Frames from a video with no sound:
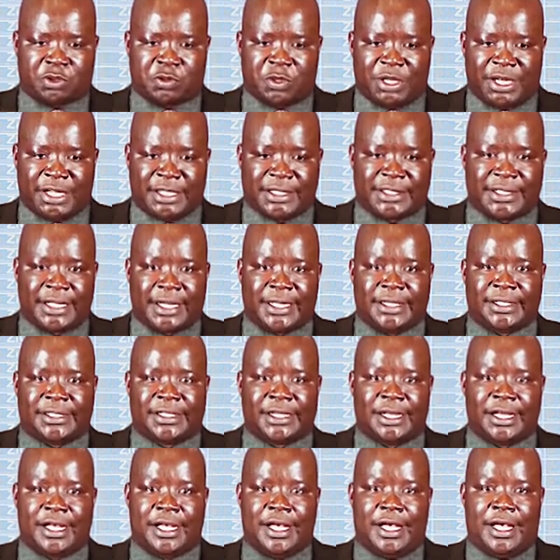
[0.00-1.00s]
to understand
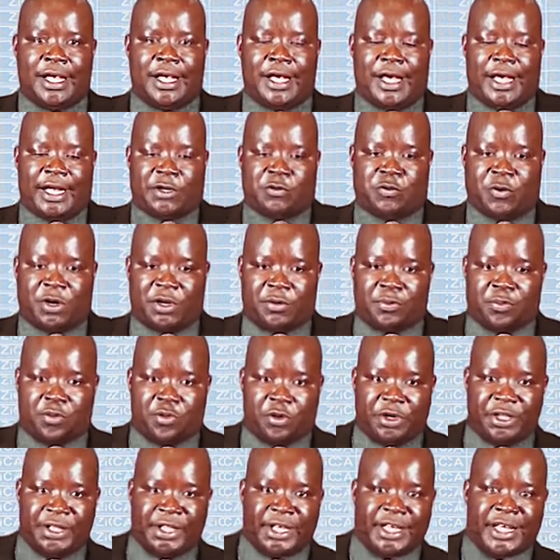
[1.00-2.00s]
at what
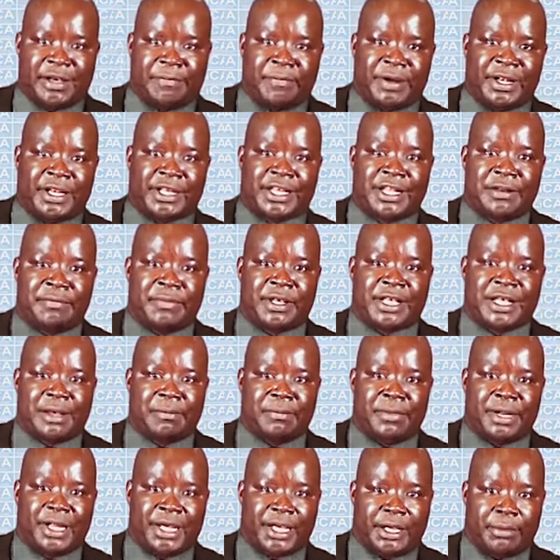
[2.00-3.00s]
point the company can become
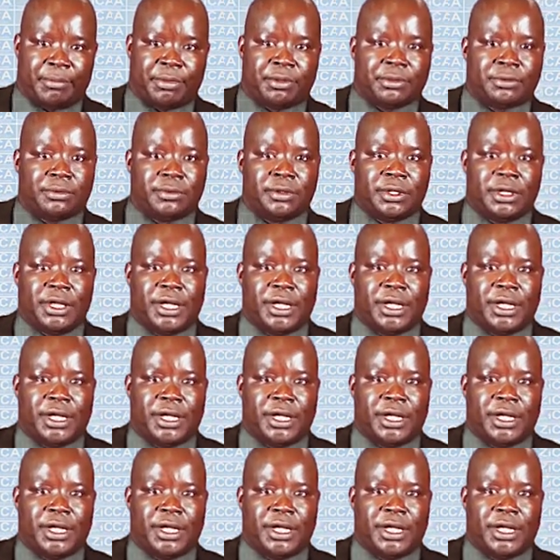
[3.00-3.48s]
liable